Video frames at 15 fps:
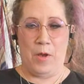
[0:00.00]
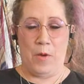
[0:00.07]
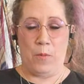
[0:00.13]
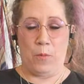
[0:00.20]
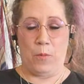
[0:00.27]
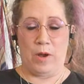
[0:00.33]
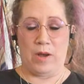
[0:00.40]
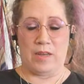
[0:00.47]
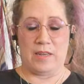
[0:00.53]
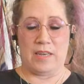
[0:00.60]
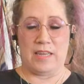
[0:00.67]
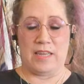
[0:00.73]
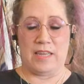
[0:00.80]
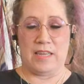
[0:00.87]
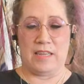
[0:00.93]
one
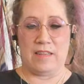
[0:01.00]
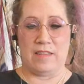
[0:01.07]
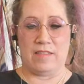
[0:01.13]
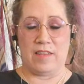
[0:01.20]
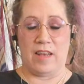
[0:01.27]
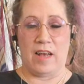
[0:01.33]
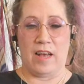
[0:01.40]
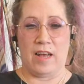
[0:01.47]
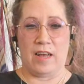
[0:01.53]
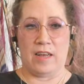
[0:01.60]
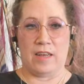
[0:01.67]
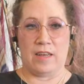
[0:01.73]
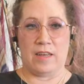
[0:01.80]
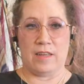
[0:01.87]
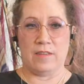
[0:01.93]
is
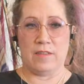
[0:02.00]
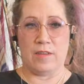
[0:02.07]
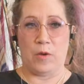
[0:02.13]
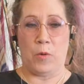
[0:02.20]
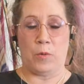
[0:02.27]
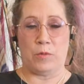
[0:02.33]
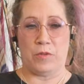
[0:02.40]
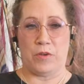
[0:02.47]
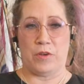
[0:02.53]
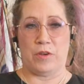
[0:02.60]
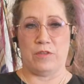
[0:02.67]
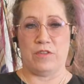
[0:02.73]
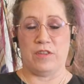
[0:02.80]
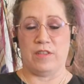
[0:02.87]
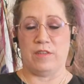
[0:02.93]
older.
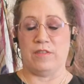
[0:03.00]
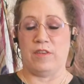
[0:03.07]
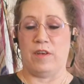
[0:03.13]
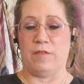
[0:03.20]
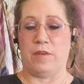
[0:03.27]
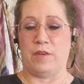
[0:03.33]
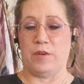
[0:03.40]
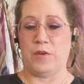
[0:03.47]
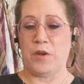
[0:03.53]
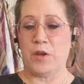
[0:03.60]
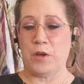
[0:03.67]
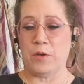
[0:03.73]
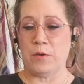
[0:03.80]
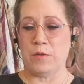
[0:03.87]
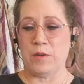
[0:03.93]
She lives off on her
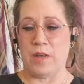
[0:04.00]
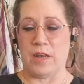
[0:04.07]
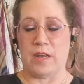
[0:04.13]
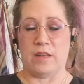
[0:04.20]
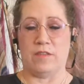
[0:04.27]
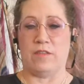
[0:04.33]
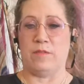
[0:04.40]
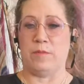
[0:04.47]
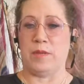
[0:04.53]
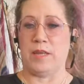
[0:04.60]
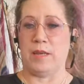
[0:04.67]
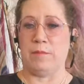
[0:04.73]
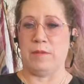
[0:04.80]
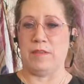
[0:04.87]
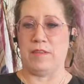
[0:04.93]
own, just
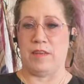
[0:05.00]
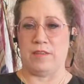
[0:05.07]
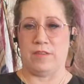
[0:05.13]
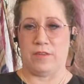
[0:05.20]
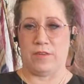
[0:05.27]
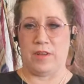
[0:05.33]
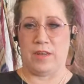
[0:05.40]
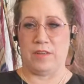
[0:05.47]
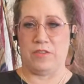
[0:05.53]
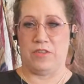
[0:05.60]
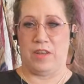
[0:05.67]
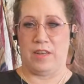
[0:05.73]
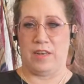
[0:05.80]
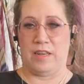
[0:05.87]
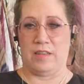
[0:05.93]
became a dental
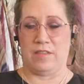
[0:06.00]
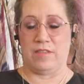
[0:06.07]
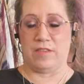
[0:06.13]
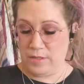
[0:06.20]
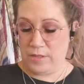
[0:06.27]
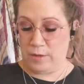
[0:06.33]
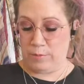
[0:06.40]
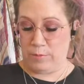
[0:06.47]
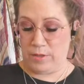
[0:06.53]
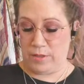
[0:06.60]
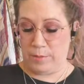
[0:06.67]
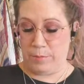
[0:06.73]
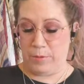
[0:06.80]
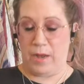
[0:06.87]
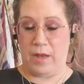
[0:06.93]
hygienist.
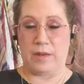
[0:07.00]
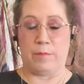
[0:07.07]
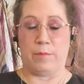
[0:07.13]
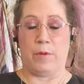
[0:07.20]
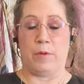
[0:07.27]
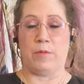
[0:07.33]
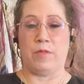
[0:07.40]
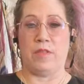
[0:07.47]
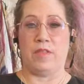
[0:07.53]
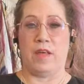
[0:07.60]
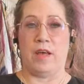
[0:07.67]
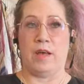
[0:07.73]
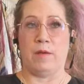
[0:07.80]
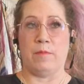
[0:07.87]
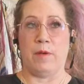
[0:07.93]
Really proud of both of
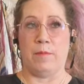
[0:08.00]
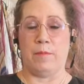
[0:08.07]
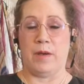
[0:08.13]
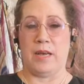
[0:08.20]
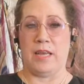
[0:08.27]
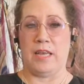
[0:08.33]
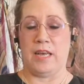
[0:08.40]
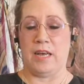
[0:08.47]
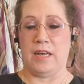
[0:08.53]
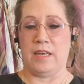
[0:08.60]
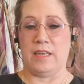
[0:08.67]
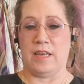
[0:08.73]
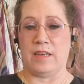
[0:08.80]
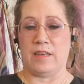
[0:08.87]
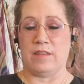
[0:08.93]
them. My
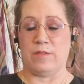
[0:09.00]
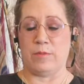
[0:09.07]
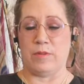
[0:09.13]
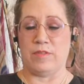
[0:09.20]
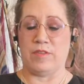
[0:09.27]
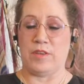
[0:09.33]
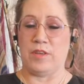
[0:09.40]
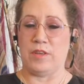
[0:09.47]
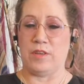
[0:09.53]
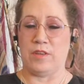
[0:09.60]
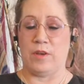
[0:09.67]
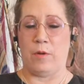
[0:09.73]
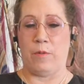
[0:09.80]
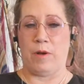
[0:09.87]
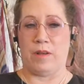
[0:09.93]
youngest wants to
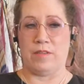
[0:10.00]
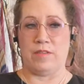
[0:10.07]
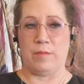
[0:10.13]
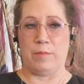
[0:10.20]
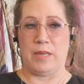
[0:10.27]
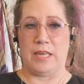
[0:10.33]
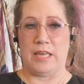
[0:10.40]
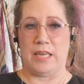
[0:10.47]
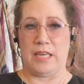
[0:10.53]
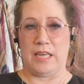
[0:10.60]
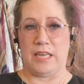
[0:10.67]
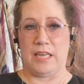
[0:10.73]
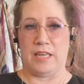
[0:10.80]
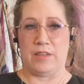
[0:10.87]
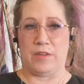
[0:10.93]
go on to be
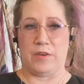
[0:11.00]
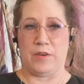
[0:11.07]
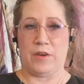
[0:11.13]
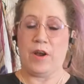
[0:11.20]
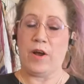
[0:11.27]
either an